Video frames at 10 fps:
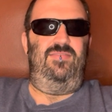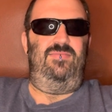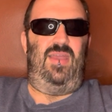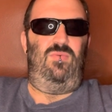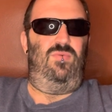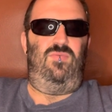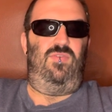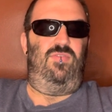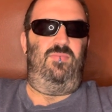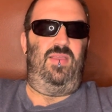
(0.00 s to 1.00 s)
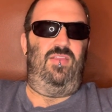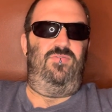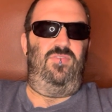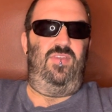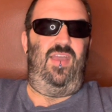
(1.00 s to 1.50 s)
I will review something else
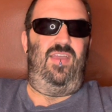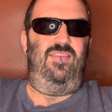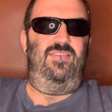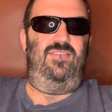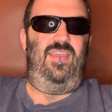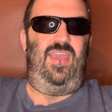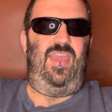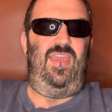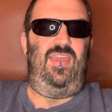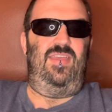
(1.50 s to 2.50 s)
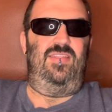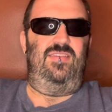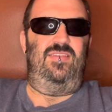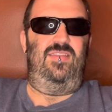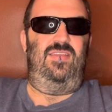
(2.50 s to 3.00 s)
for you guys
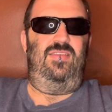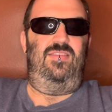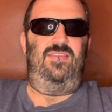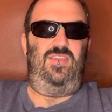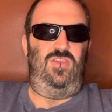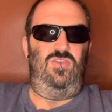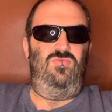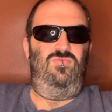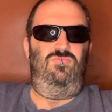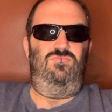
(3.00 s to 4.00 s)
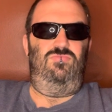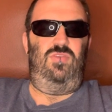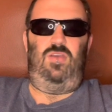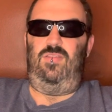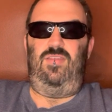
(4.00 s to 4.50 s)
and see you
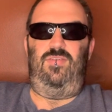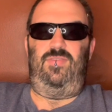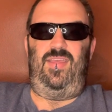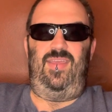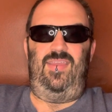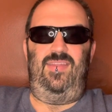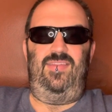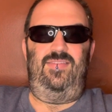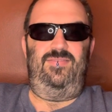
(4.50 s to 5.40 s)
on the other side.